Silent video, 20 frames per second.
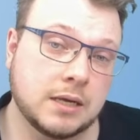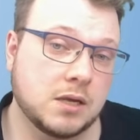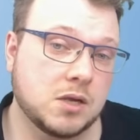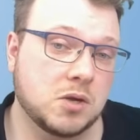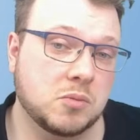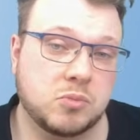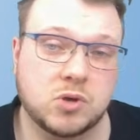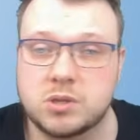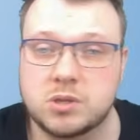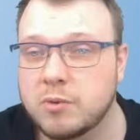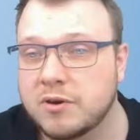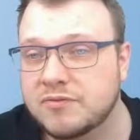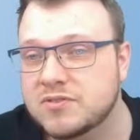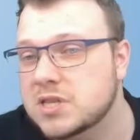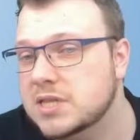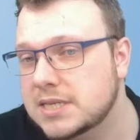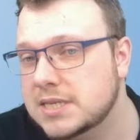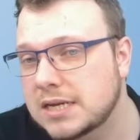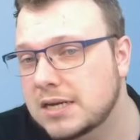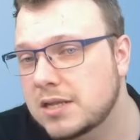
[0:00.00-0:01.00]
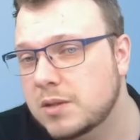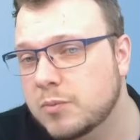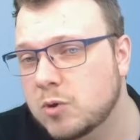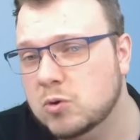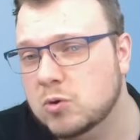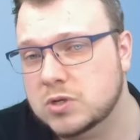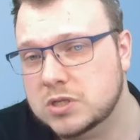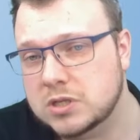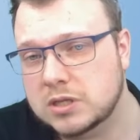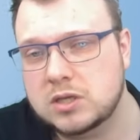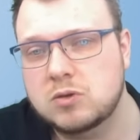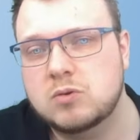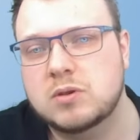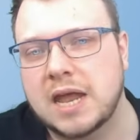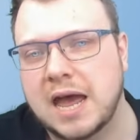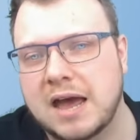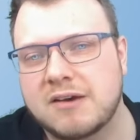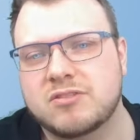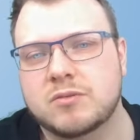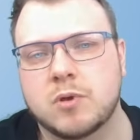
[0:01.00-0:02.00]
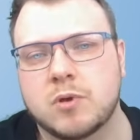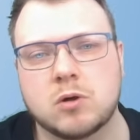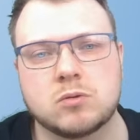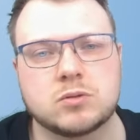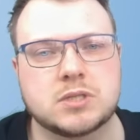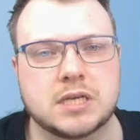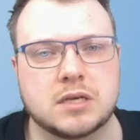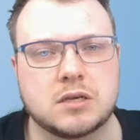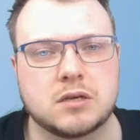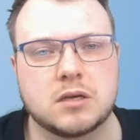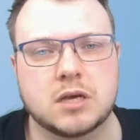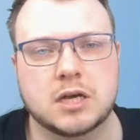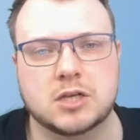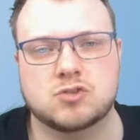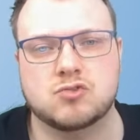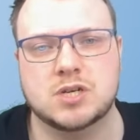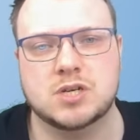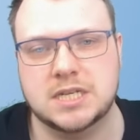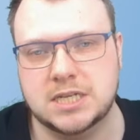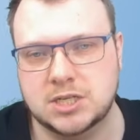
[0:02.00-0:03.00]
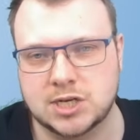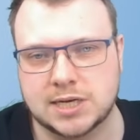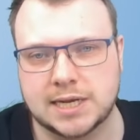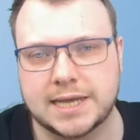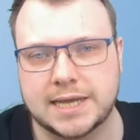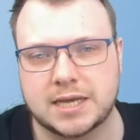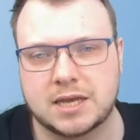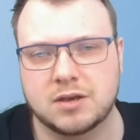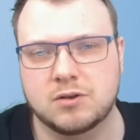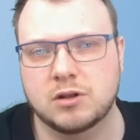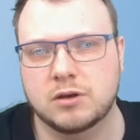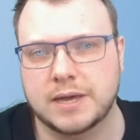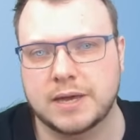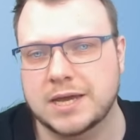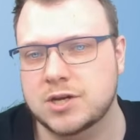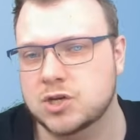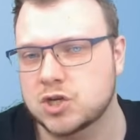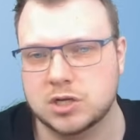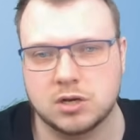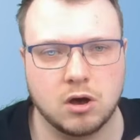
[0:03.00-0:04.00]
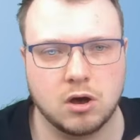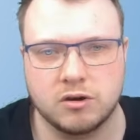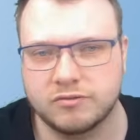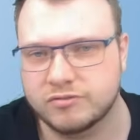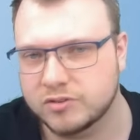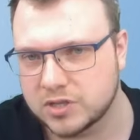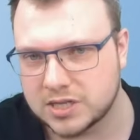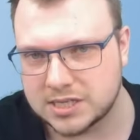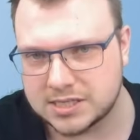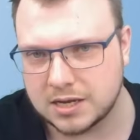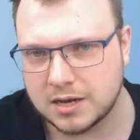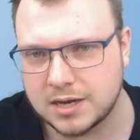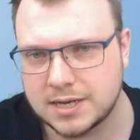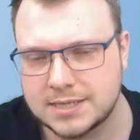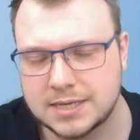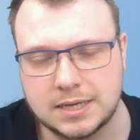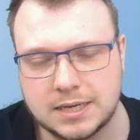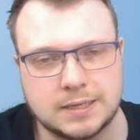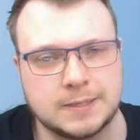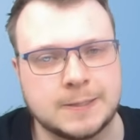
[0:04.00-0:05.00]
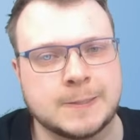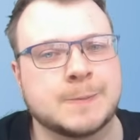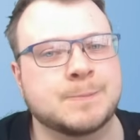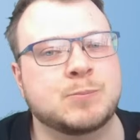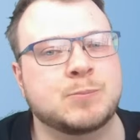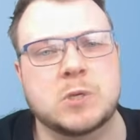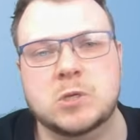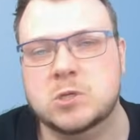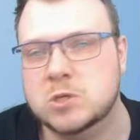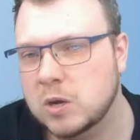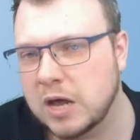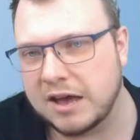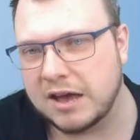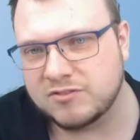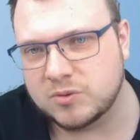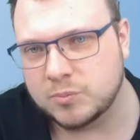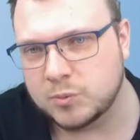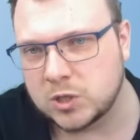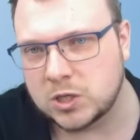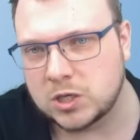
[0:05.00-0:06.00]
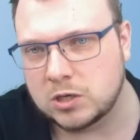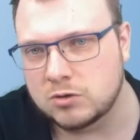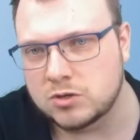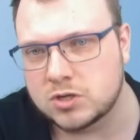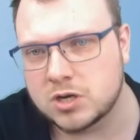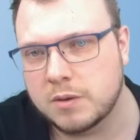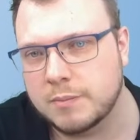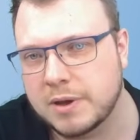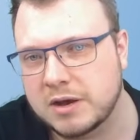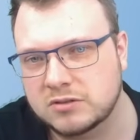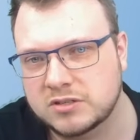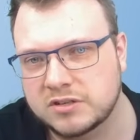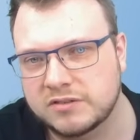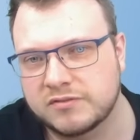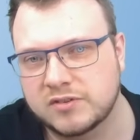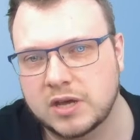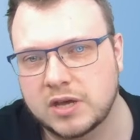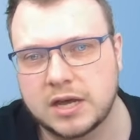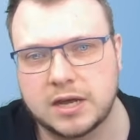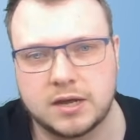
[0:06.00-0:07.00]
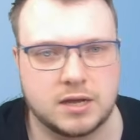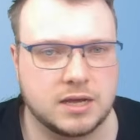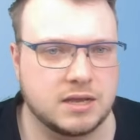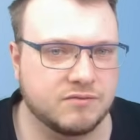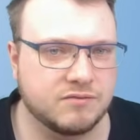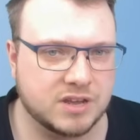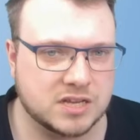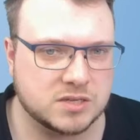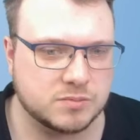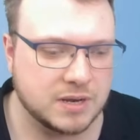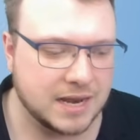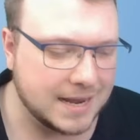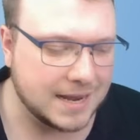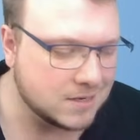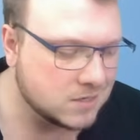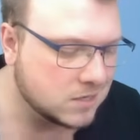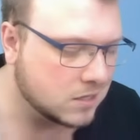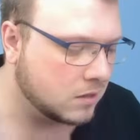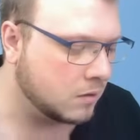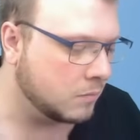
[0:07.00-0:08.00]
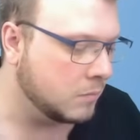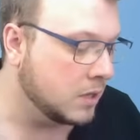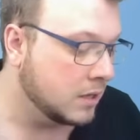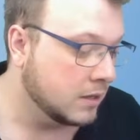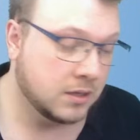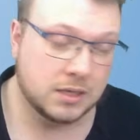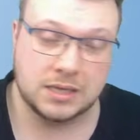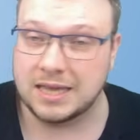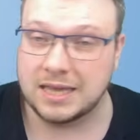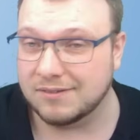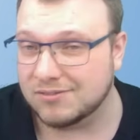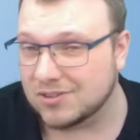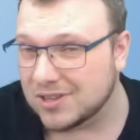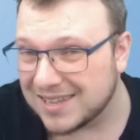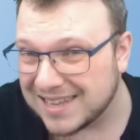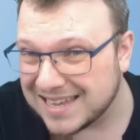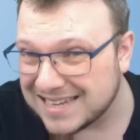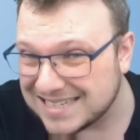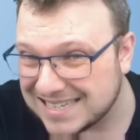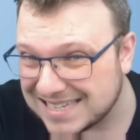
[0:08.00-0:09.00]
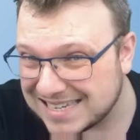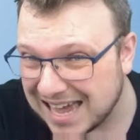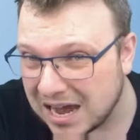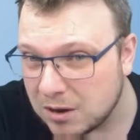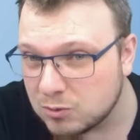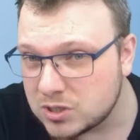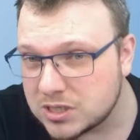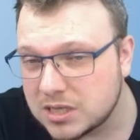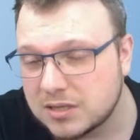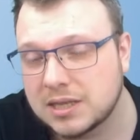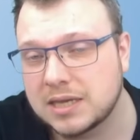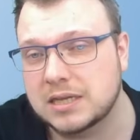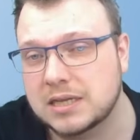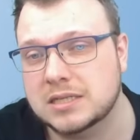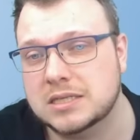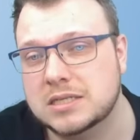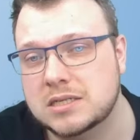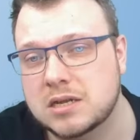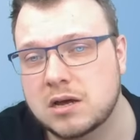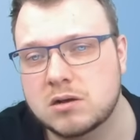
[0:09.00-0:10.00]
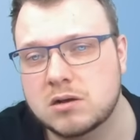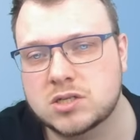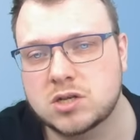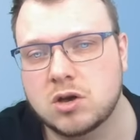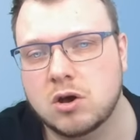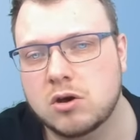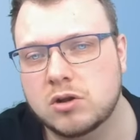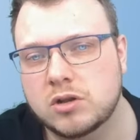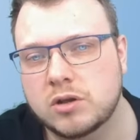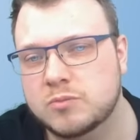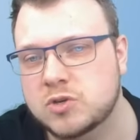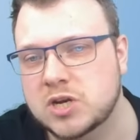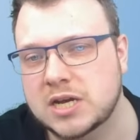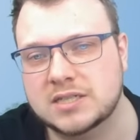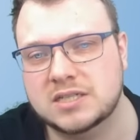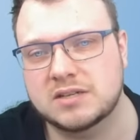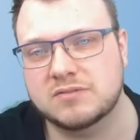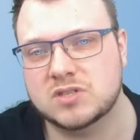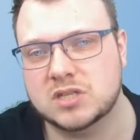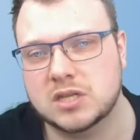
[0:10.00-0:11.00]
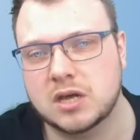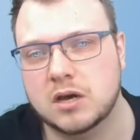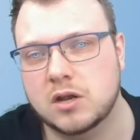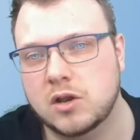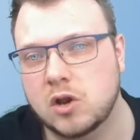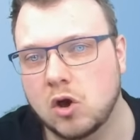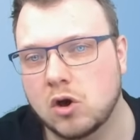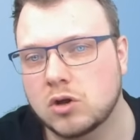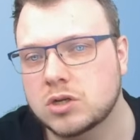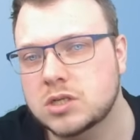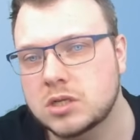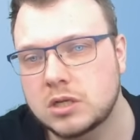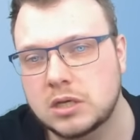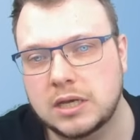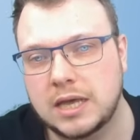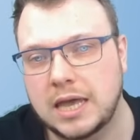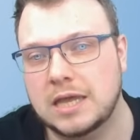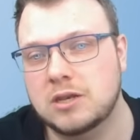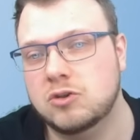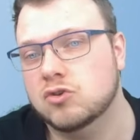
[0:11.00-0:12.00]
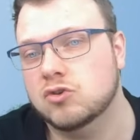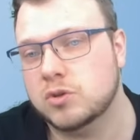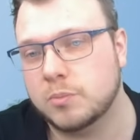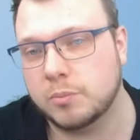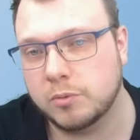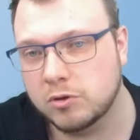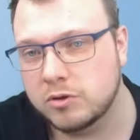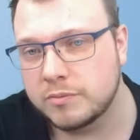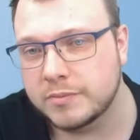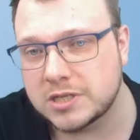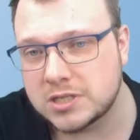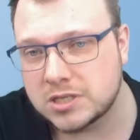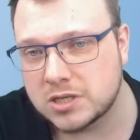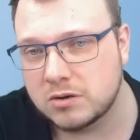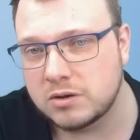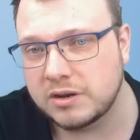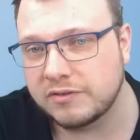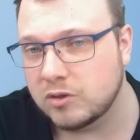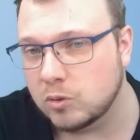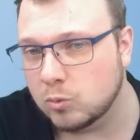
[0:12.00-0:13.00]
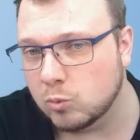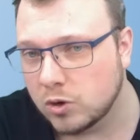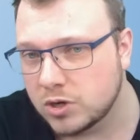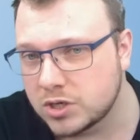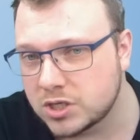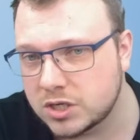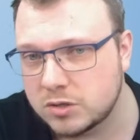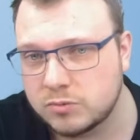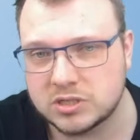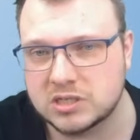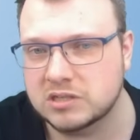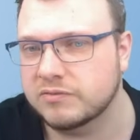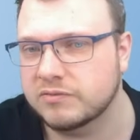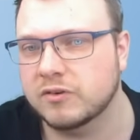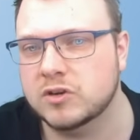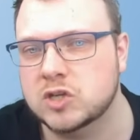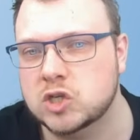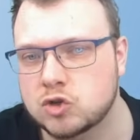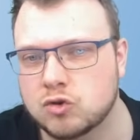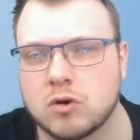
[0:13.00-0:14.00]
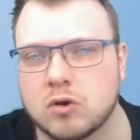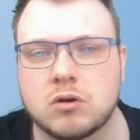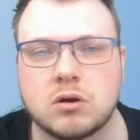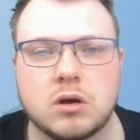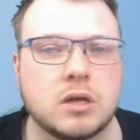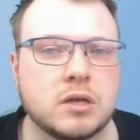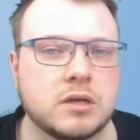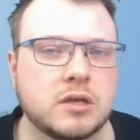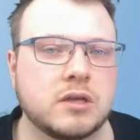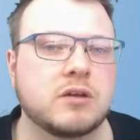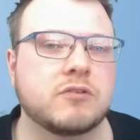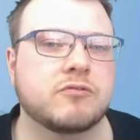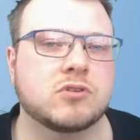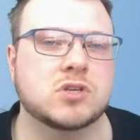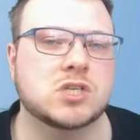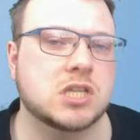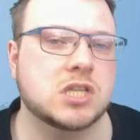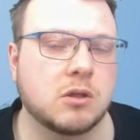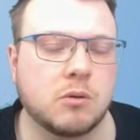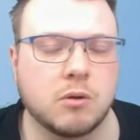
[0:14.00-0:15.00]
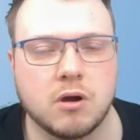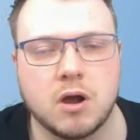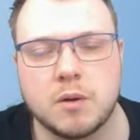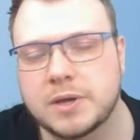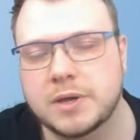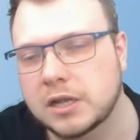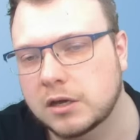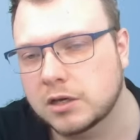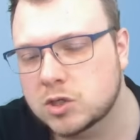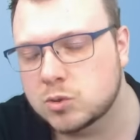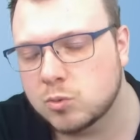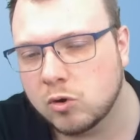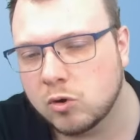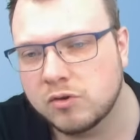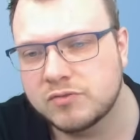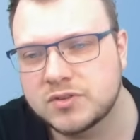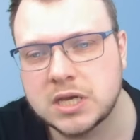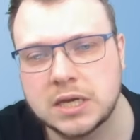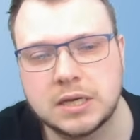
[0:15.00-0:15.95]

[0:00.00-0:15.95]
put them off to the side of the board. You can have them holding a strategic location off on the side. You don't have to put a huge amount of investment into them. Given that they scout, they can start on objectives that are not in your deployment zone if you want to, which is very strong for a slower army like dwarves.